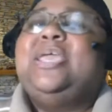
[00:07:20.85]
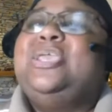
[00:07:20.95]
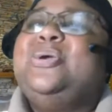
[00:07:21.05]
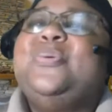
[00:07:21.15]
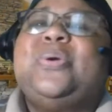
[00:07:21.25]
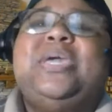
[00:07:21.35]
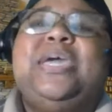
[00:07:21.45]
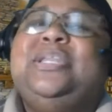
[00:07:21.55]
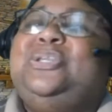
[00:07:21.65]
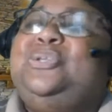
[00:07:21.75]
You
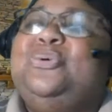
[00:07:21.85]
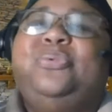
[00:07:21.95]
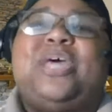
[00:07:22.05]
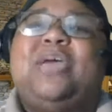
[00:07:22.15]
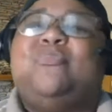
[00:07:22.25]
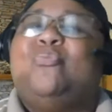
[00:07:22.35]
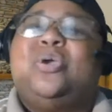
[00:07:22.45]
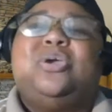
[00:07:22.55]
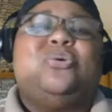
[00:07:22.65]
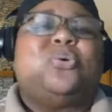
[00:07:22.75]
can do that
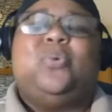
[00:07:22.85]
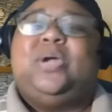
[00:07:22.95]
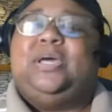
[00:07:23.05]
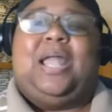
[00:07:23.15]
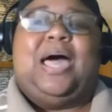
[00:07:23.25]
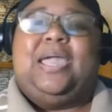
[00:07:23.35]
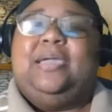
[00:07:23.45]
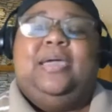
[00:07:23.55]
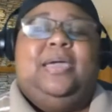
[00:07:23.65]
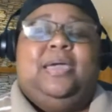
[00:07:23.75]
real quick, like
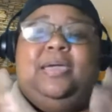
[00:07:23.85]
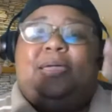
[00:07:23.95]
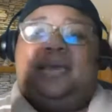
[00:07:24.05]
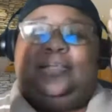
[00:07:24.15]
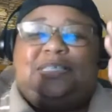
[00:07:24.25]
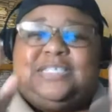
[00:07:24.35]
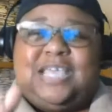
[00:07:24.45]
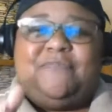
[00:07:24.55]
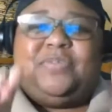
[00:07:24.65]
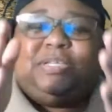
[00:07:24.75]

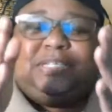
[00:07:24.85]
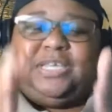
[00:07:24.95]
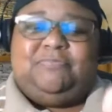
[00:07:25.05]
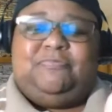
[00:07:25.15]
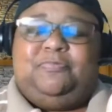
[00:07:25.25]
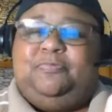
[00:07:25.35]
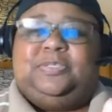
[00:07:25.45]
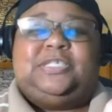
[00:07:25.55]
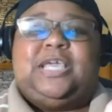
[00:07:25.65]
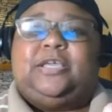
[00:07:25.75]
17
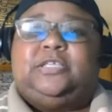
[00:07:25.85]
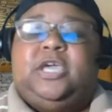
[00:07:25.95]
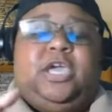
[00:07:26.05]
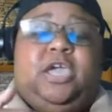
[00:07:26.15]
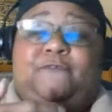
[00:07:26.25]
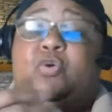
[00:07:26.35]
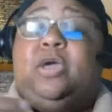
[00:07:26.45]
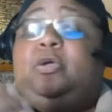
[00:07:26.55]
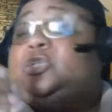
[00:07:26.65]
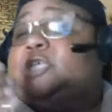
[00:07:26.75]
seconds. If you get
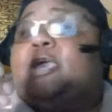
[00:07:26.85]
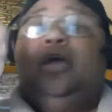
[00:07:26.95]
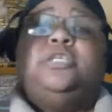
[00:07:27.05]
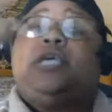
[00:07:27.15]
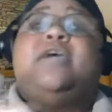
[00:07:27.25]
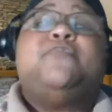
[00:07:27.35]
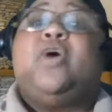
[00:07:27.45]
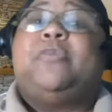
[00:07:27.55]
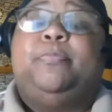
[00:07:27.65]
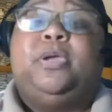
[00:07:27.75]
say, say if you
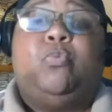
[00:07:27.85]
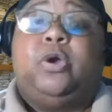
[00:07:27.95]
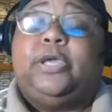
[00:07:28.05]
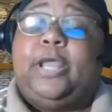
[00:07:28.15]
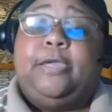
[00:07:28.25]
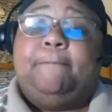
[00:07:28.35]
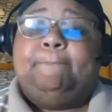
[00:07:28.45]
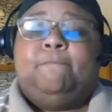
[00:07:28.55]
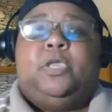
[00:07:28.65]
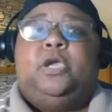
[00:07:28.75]
have to be at work at eight
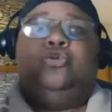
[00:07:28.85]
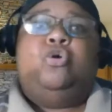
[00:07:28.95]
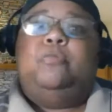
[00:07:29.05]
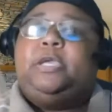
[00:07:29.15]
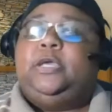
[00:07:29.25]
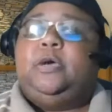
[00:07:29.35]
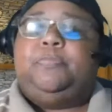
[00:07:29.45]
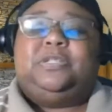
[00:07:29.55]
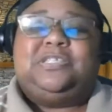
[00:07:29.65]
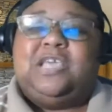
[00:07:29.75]
and you normally get
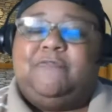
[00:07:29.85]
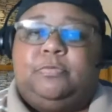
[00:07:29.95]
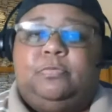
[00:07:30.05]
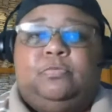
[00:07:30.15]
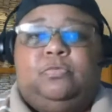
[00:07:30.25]
up at seven,